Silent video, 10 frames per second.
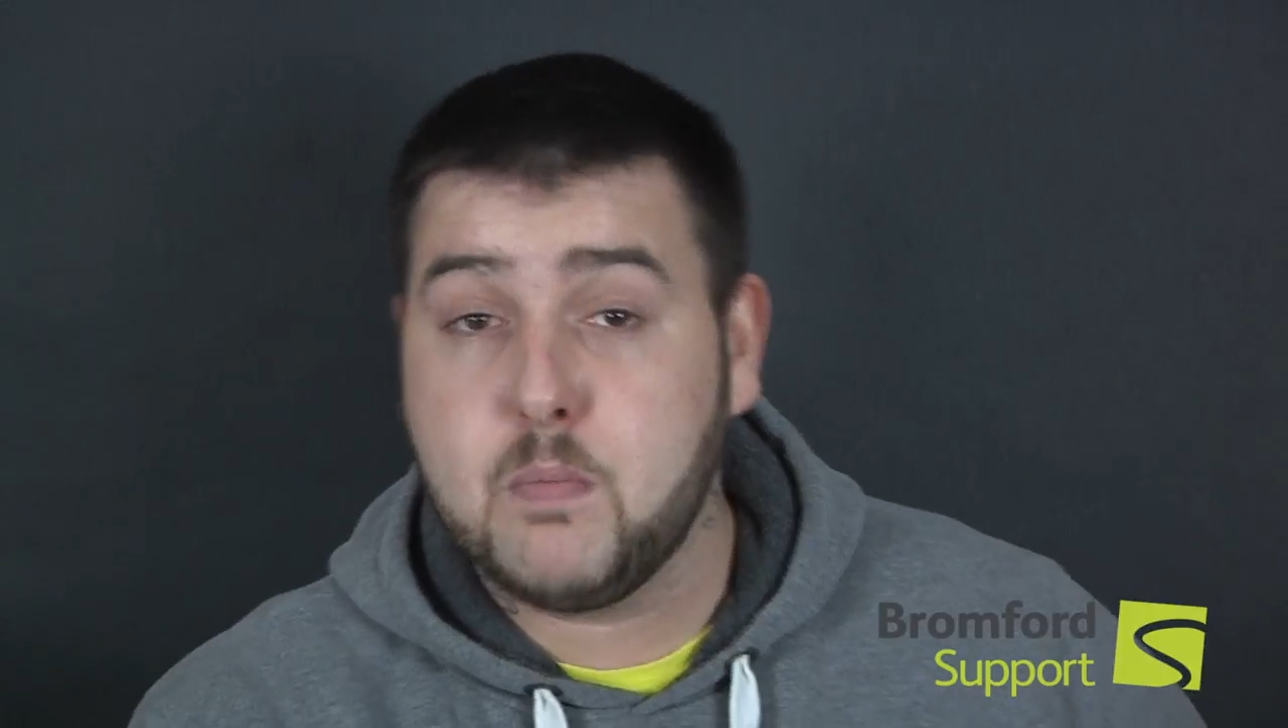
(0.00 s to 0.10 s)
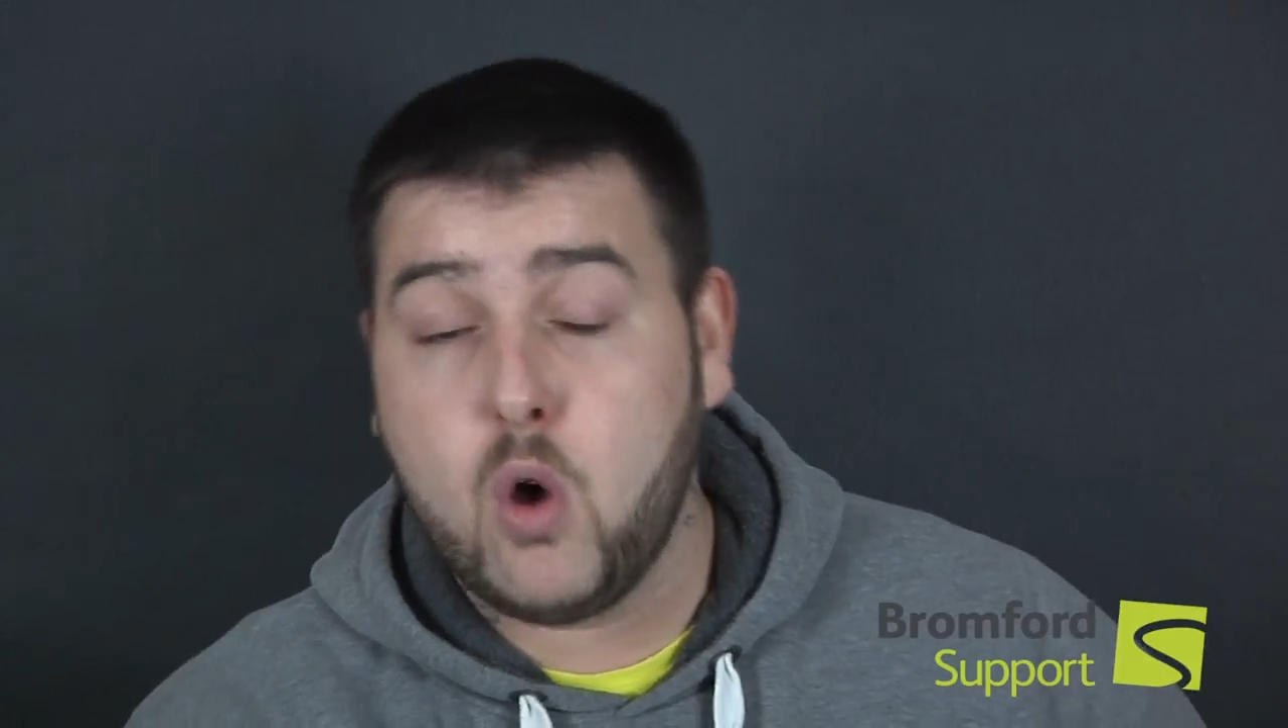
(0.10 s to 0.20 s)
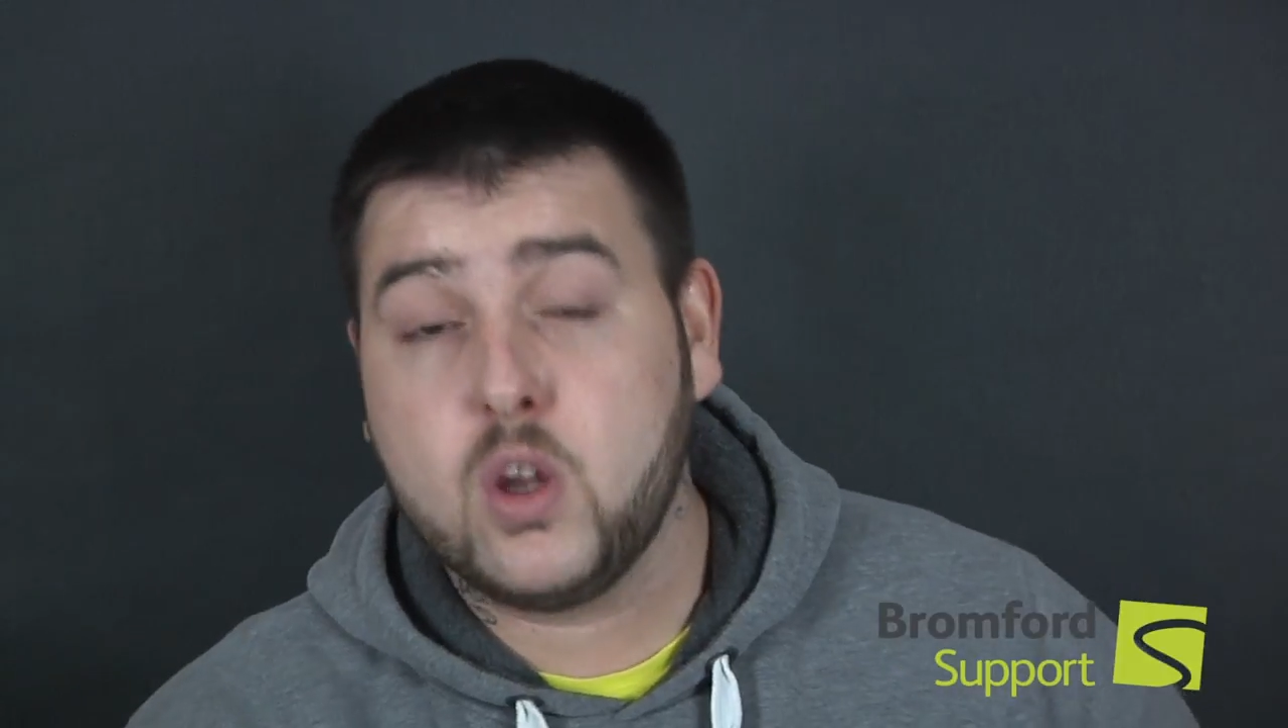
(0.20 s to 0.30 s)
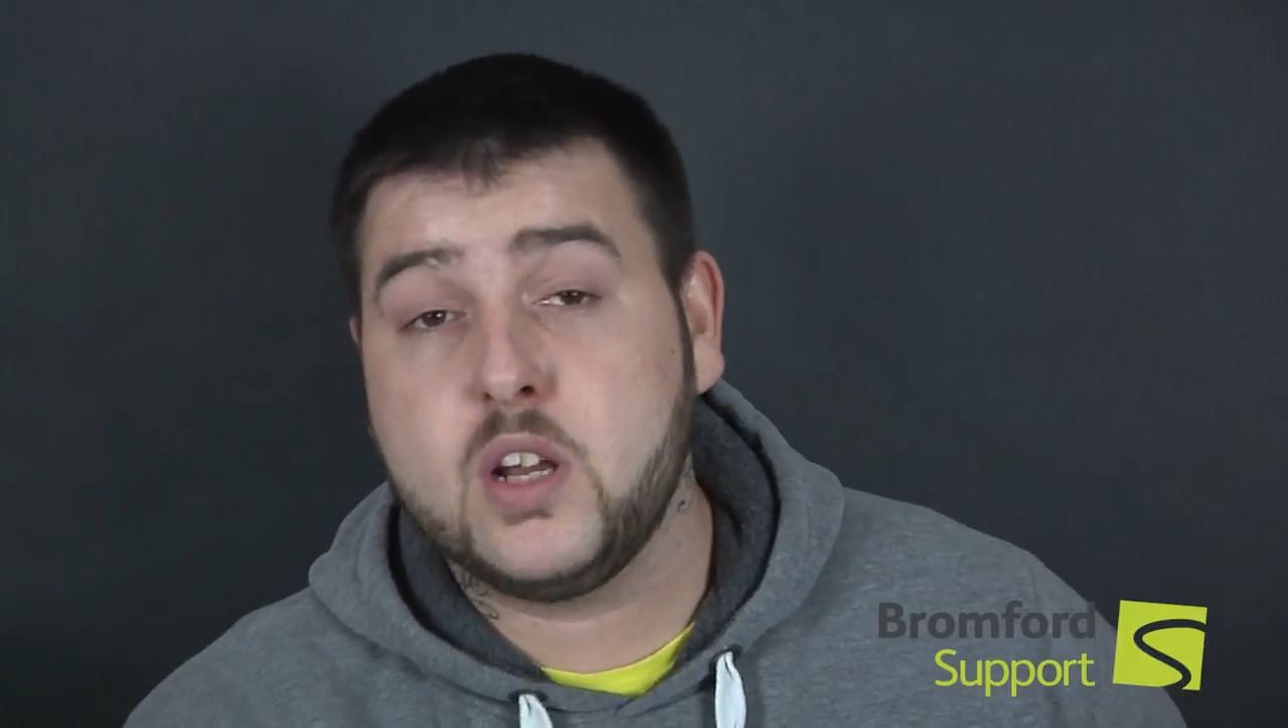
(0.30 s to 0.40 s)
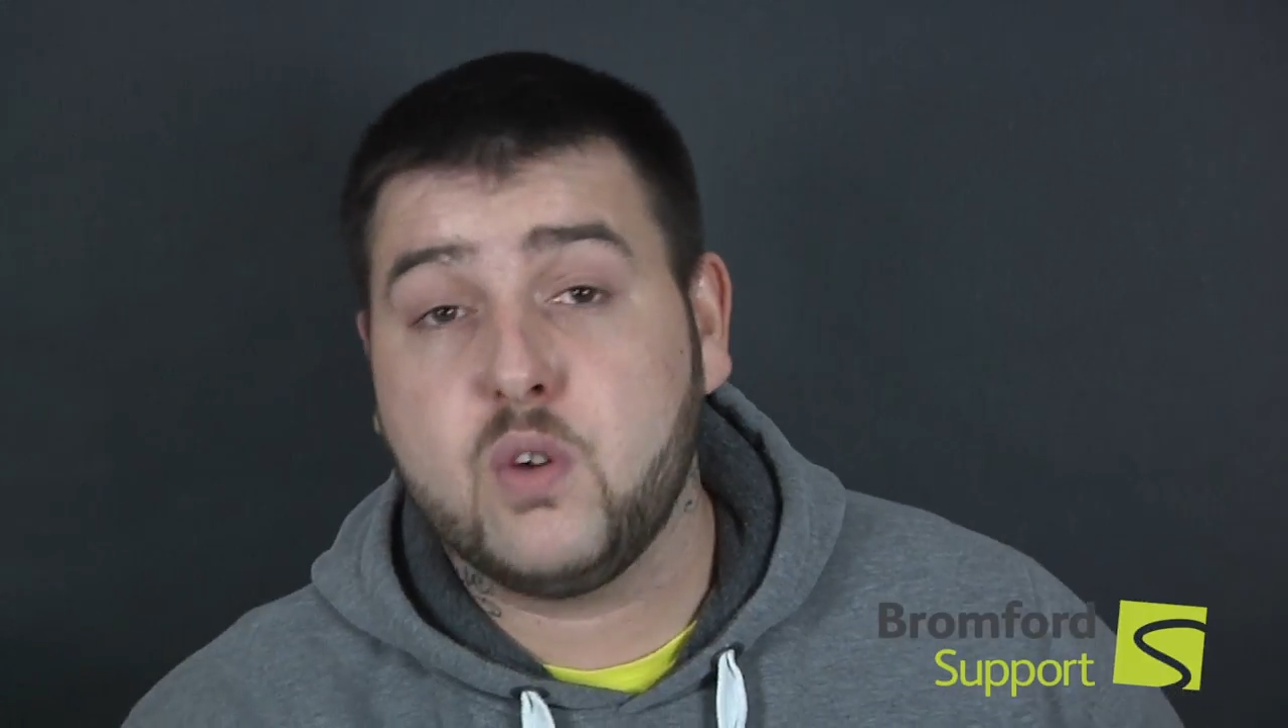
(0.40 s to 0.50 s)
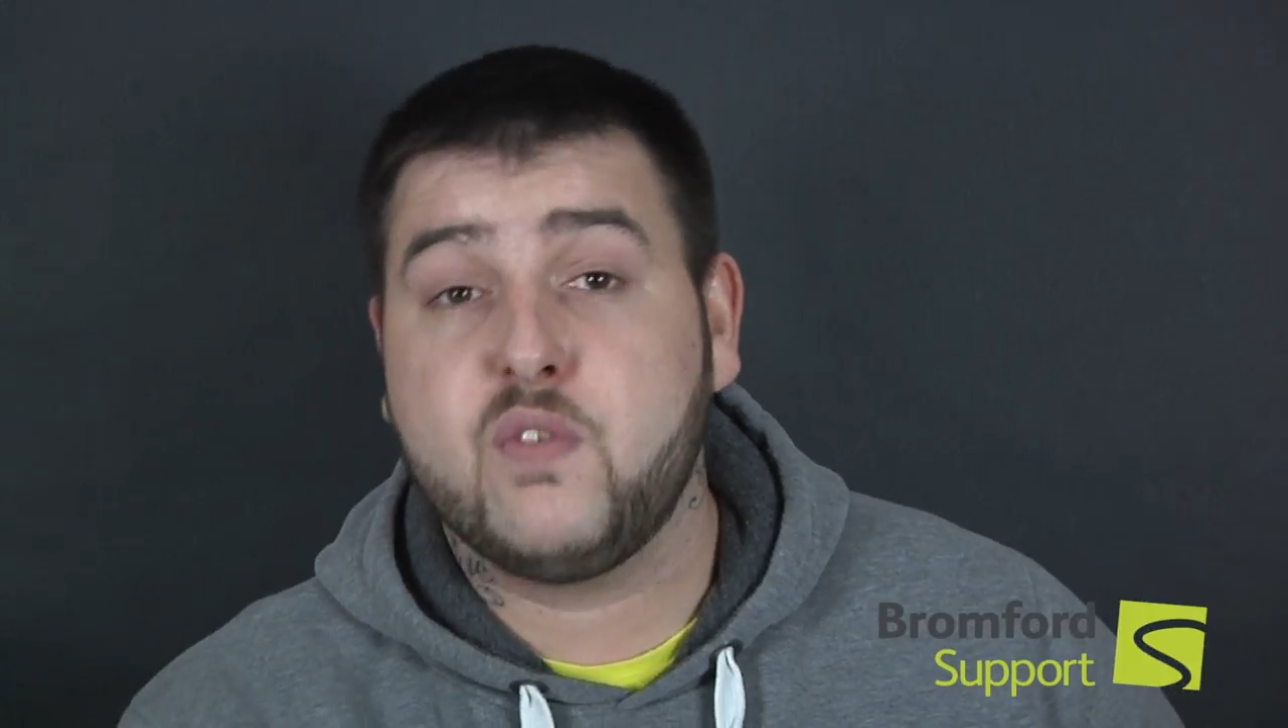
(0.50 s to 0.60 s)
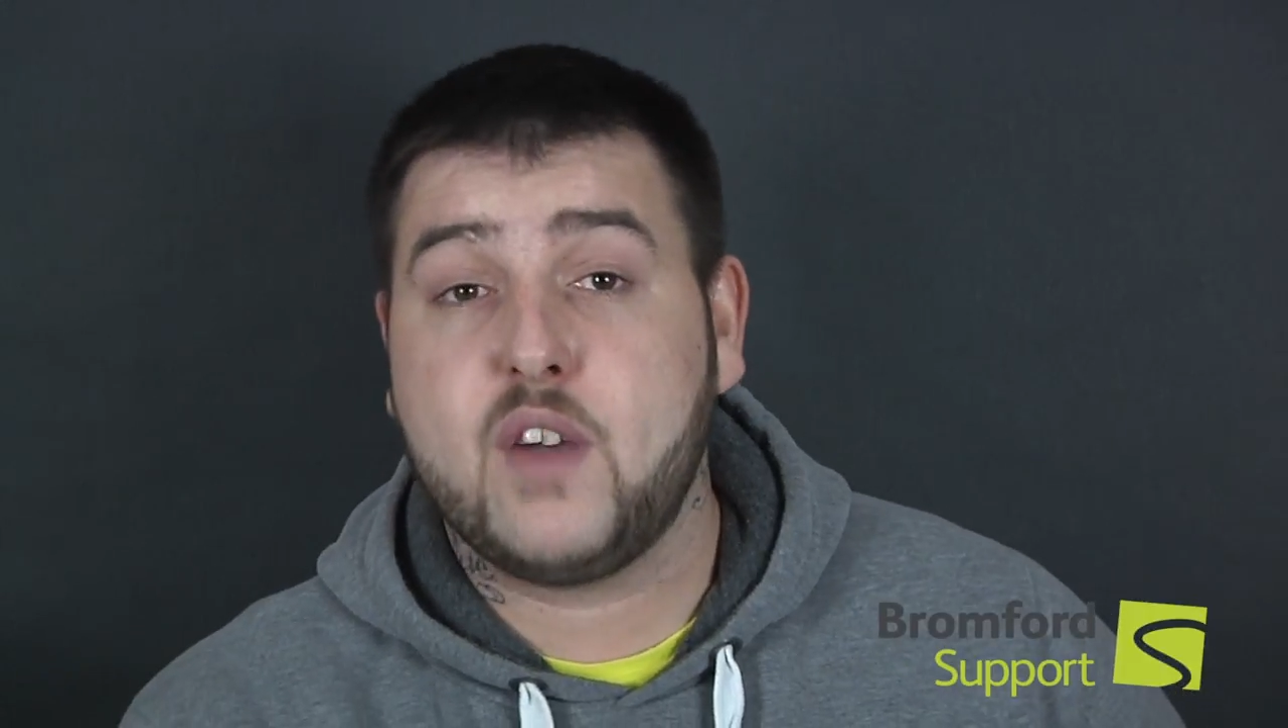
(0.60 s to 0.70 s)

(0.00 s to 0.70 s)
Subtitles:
my little